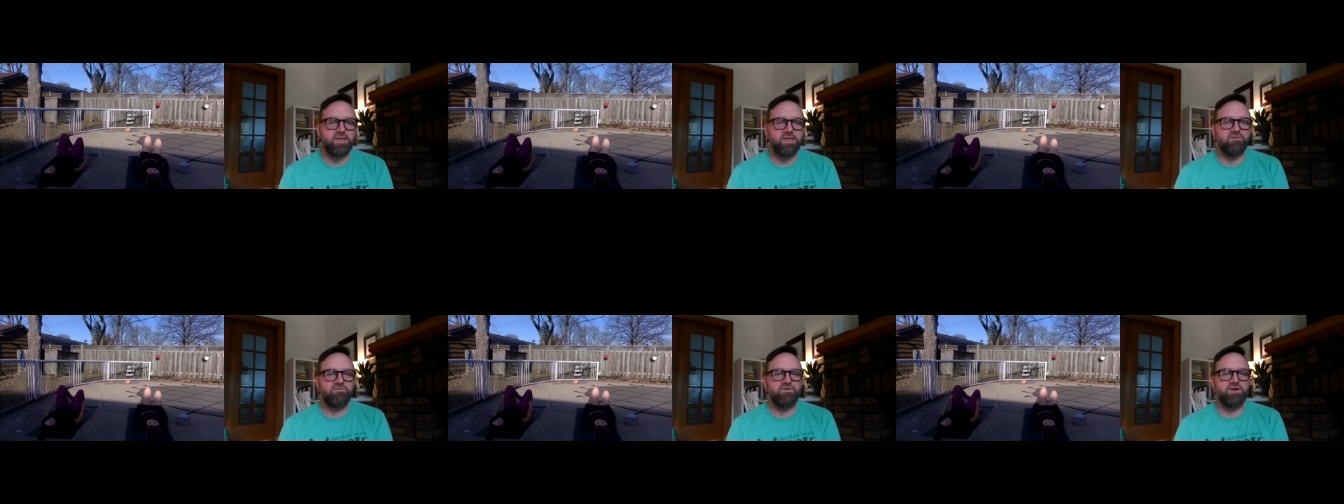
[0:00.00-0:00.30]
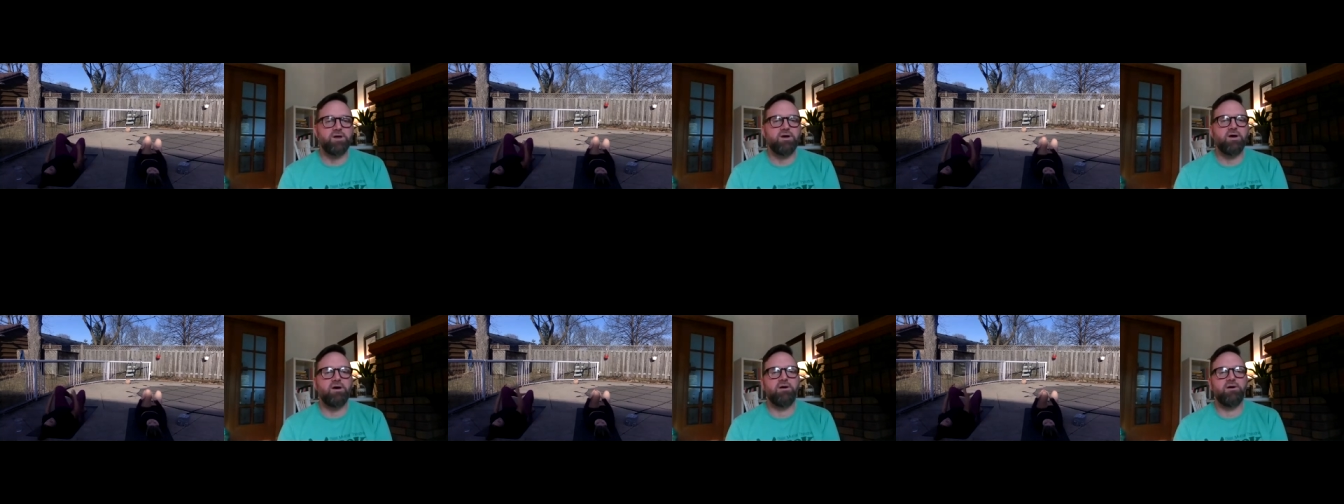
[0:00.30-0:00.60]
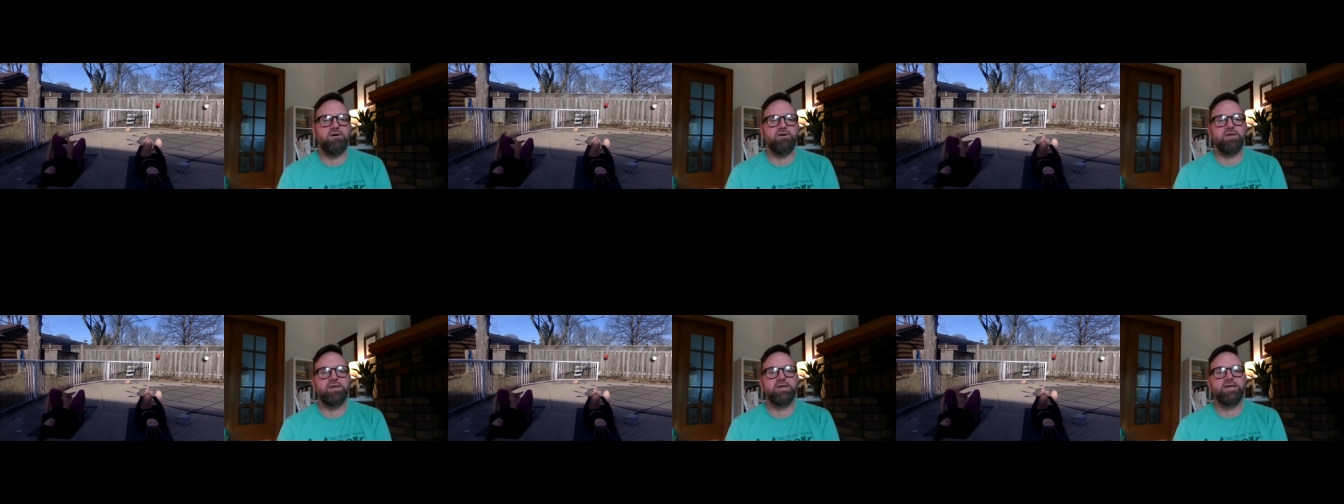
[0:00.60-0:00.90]
Give it a
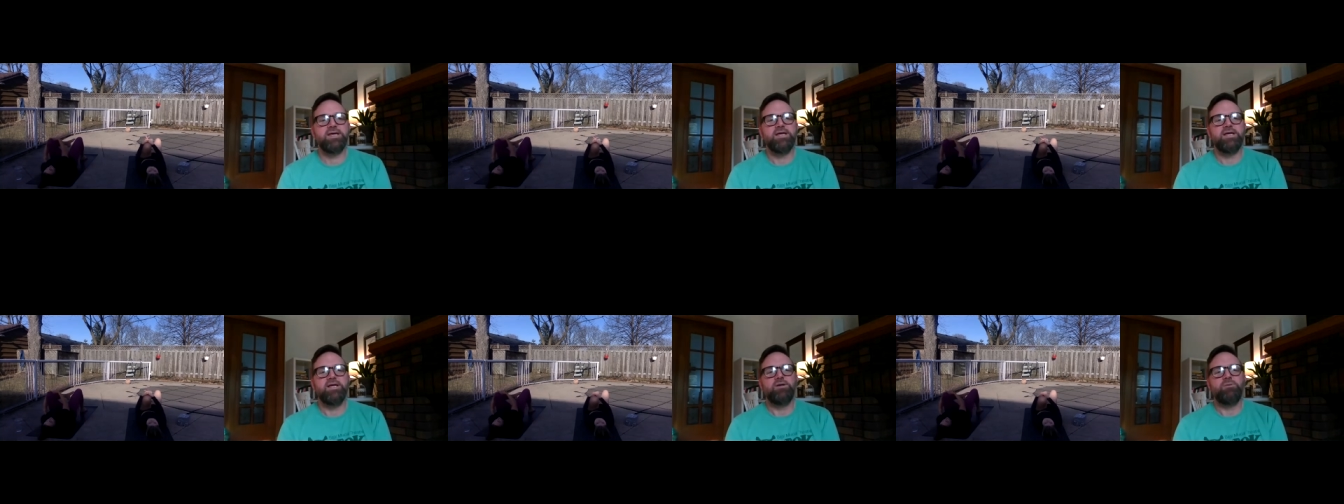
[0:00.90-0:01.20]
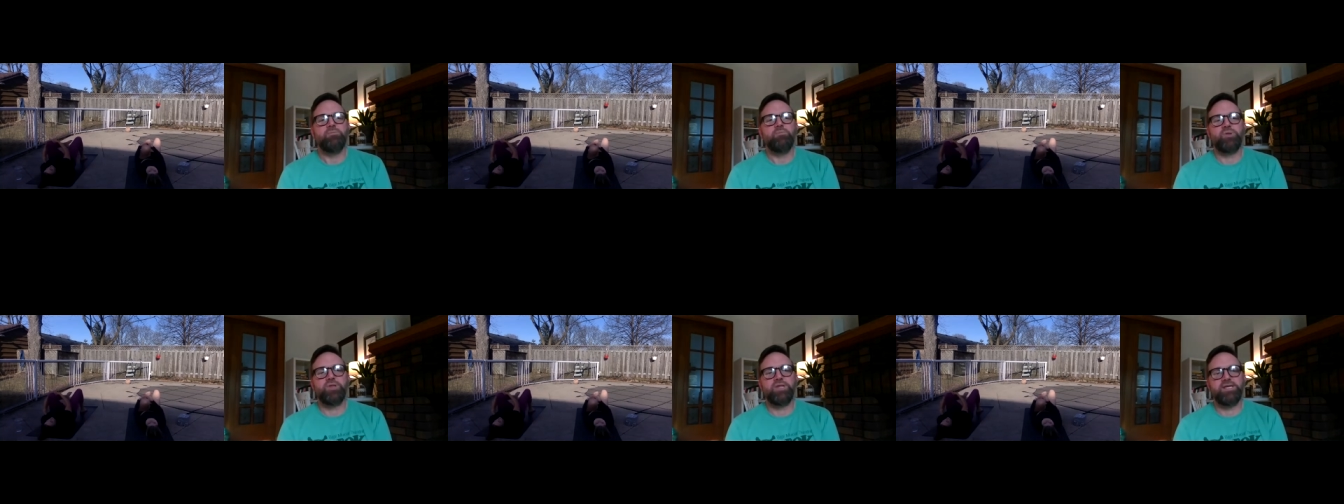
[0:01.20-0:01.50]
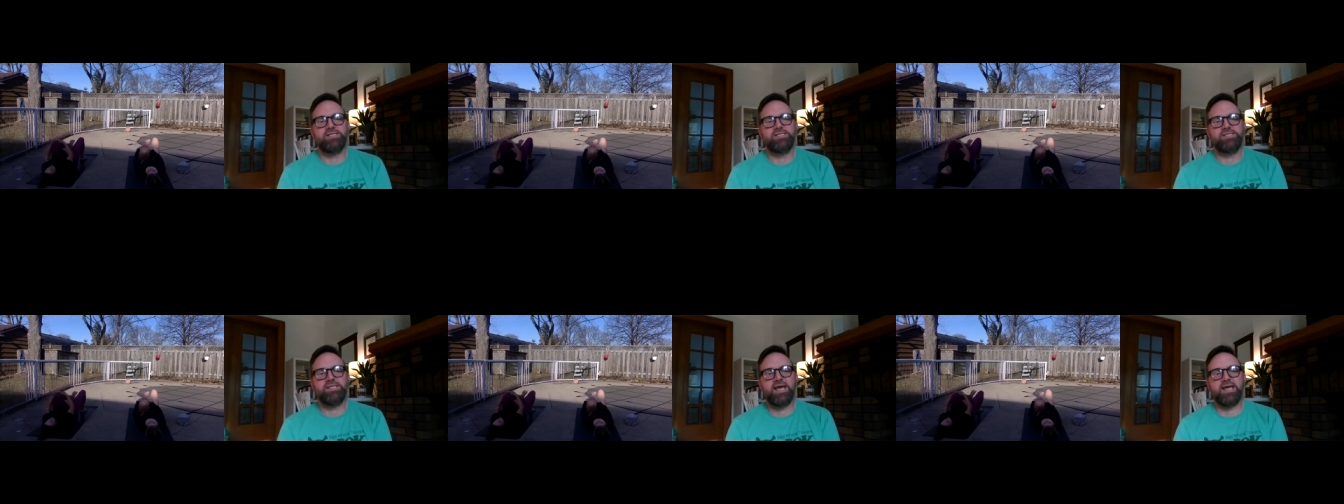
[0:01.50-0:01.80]
hug.
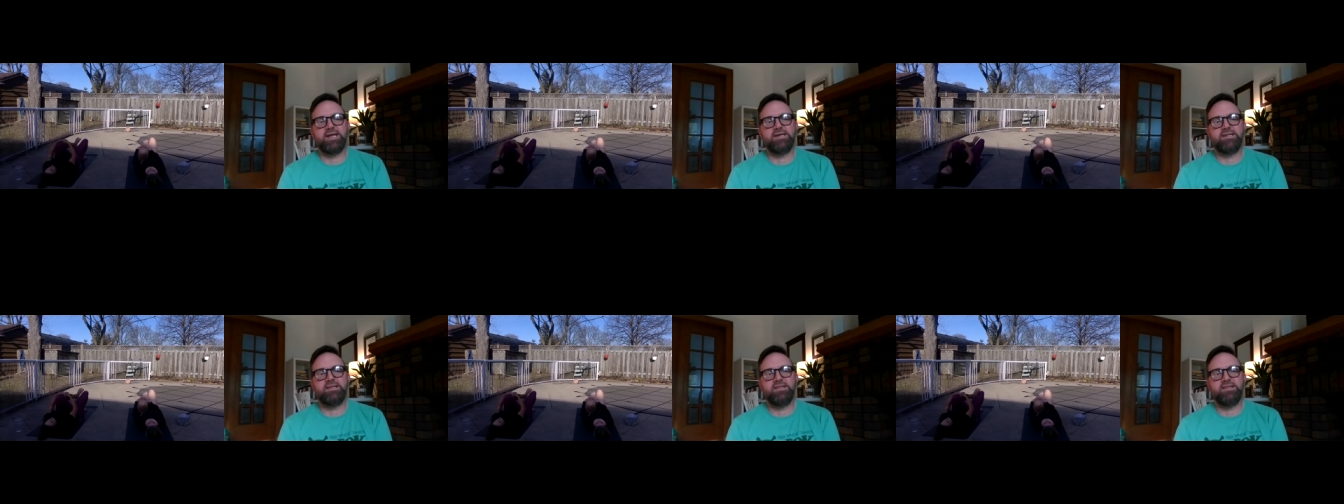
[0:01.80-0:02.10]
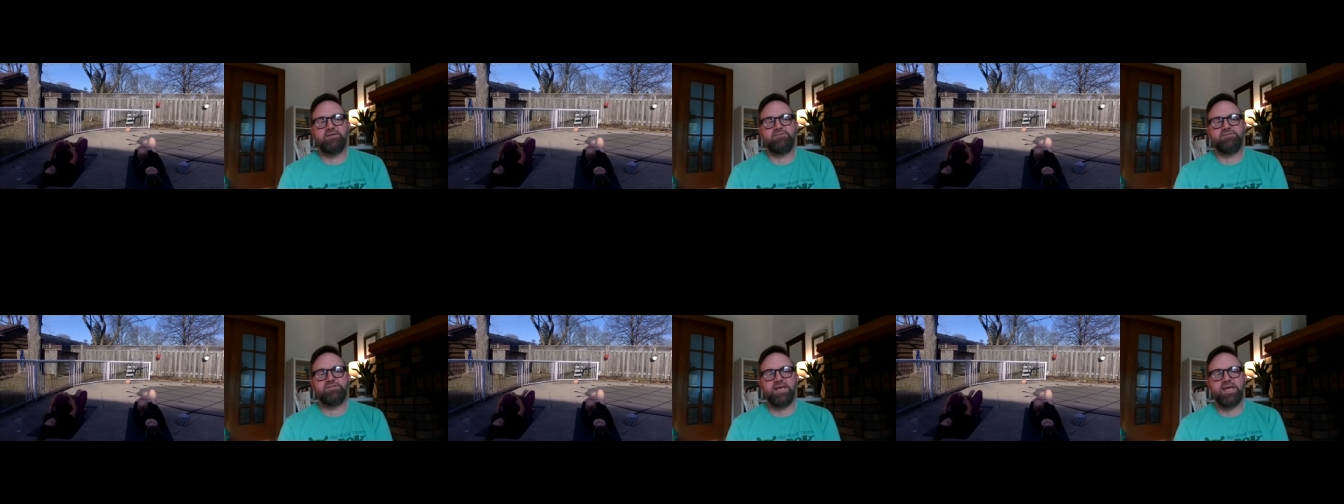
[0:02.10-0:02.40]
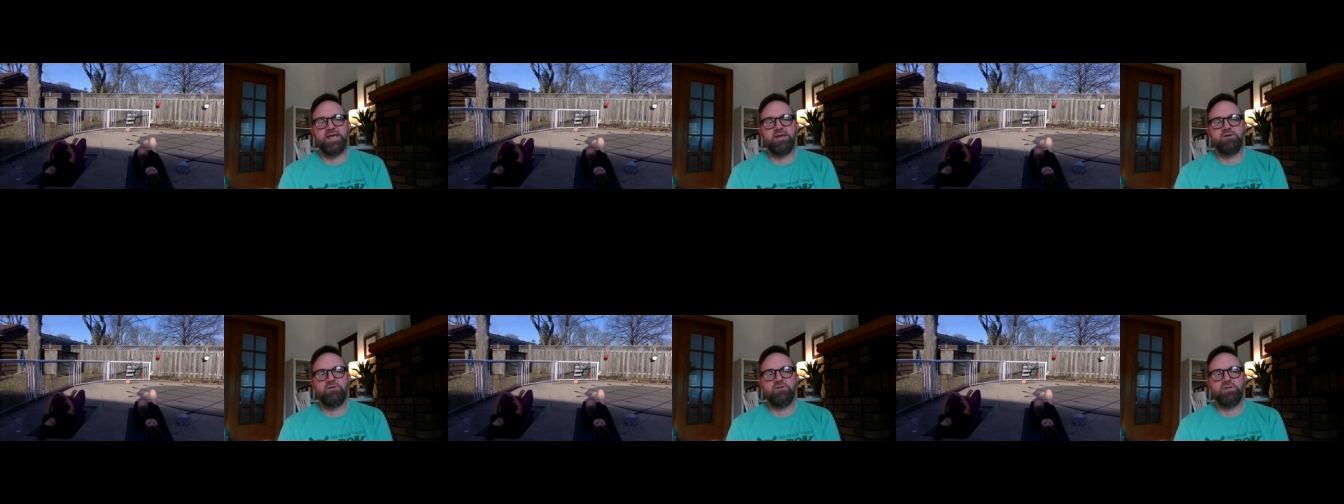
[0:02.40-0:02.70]
Place that left
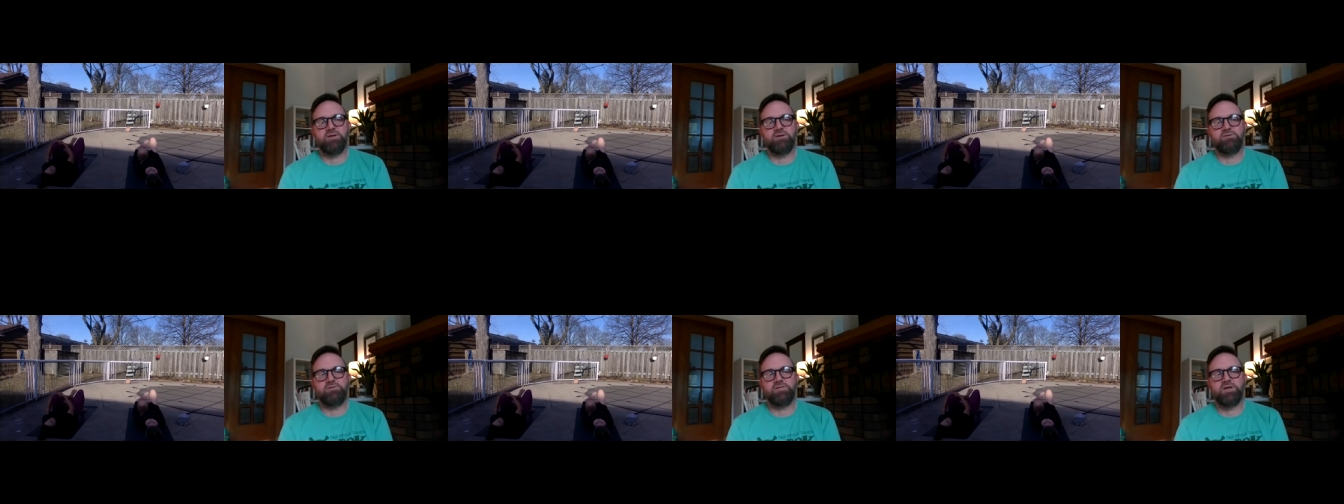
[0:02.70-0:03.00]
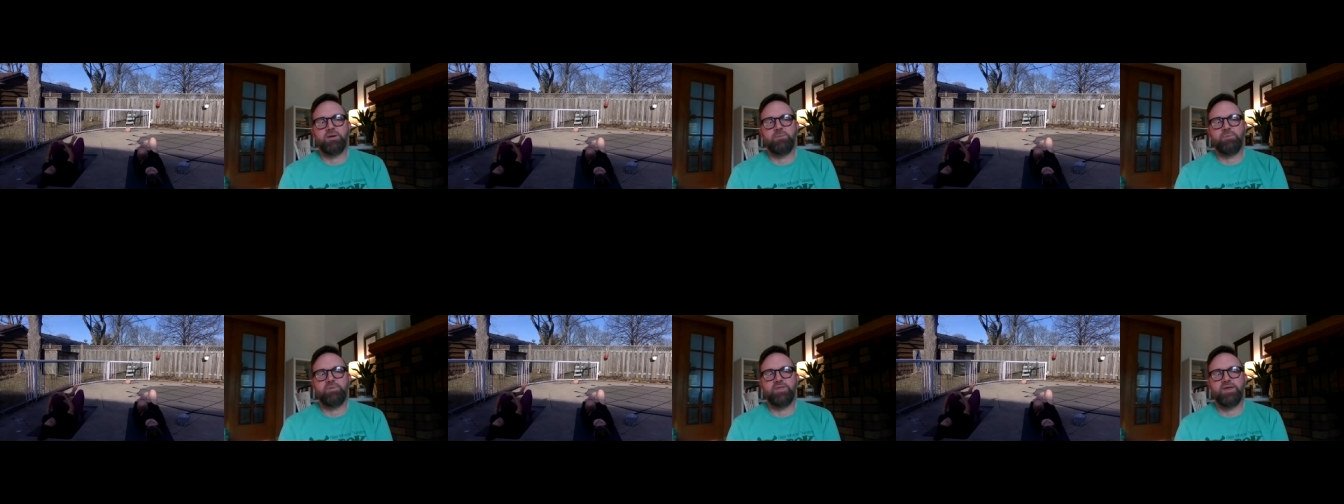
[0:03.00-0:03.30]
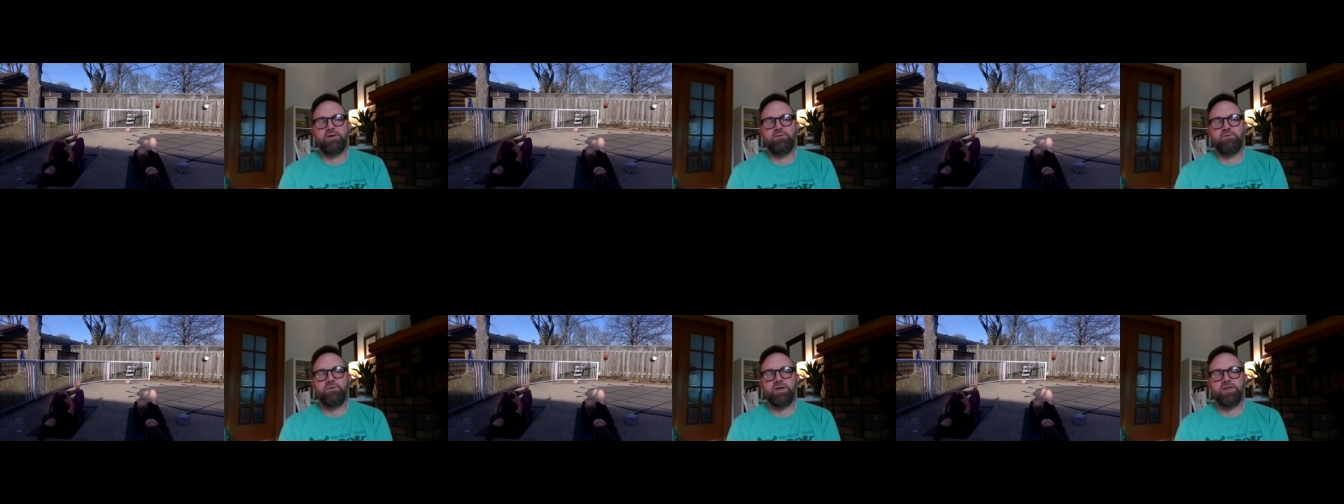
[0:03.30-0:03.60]
ankle on top of
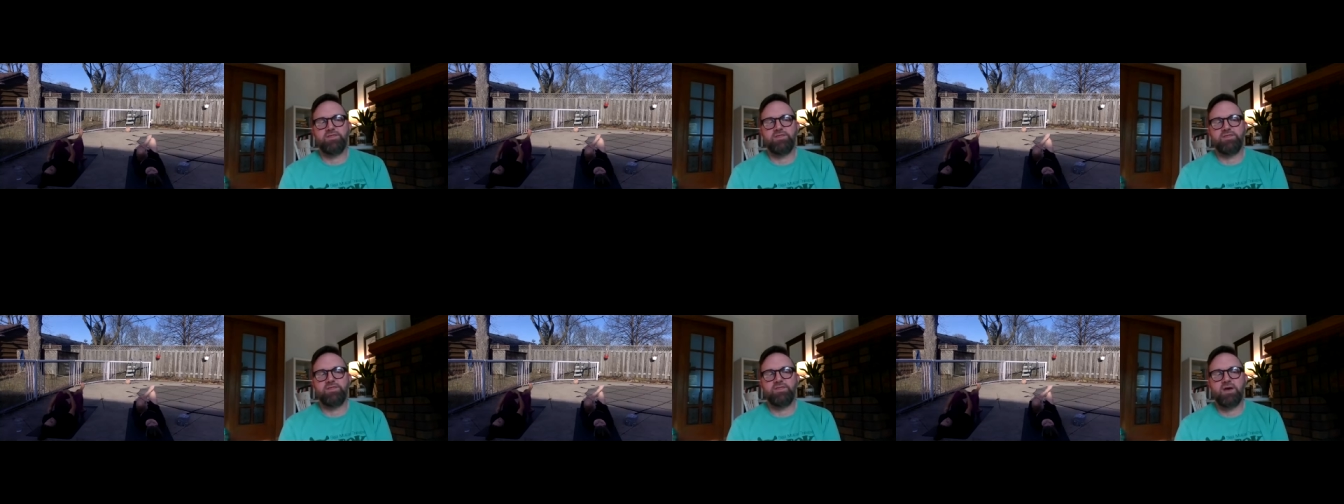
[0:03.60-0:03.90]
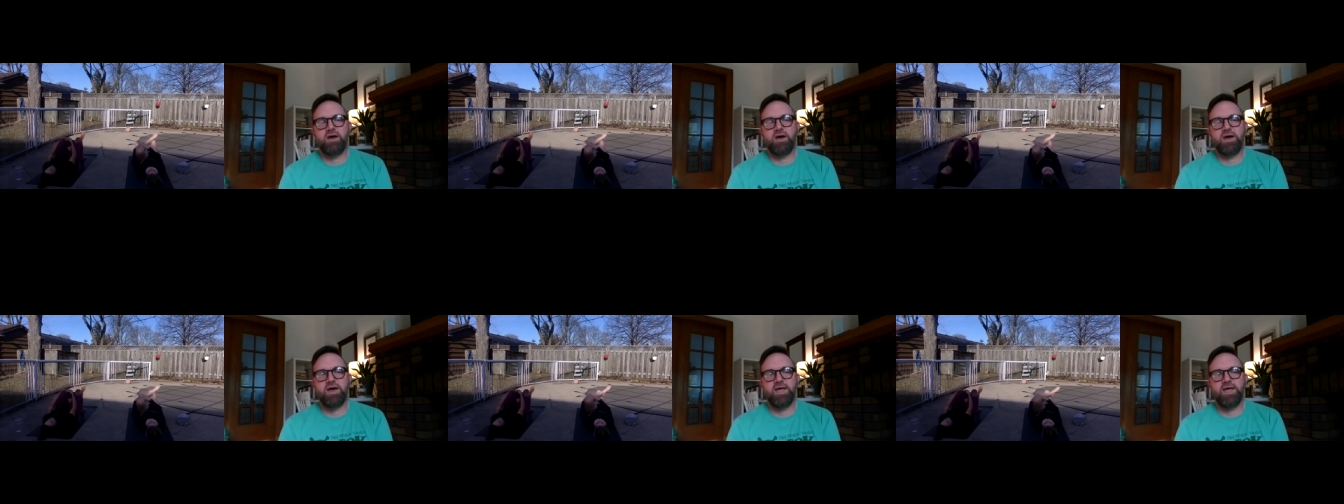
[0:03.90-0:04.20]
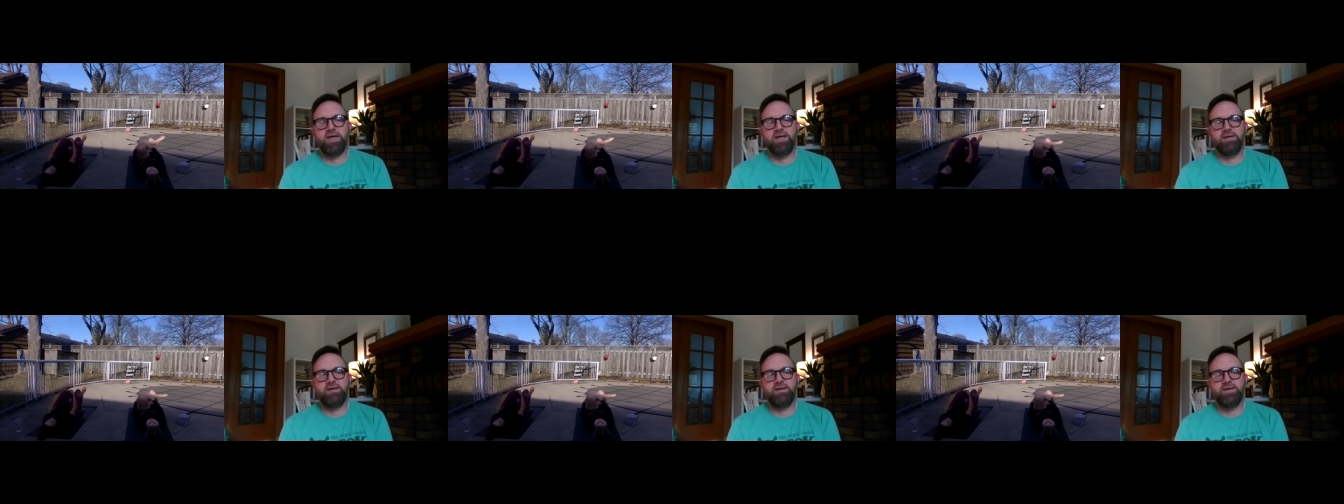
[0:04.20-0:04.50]
that right
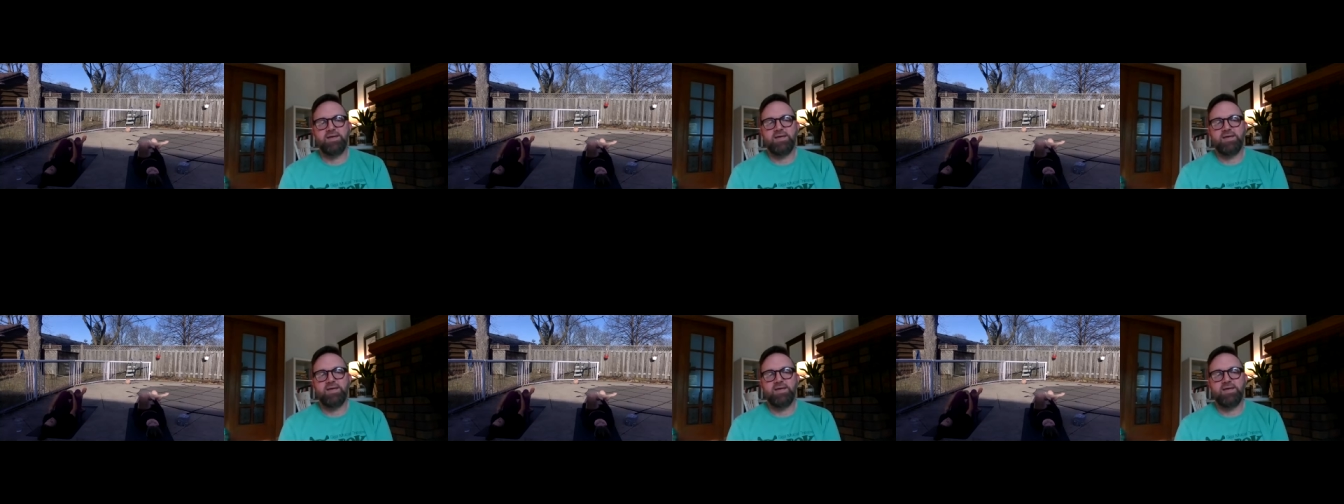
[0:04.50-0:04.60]
thigh,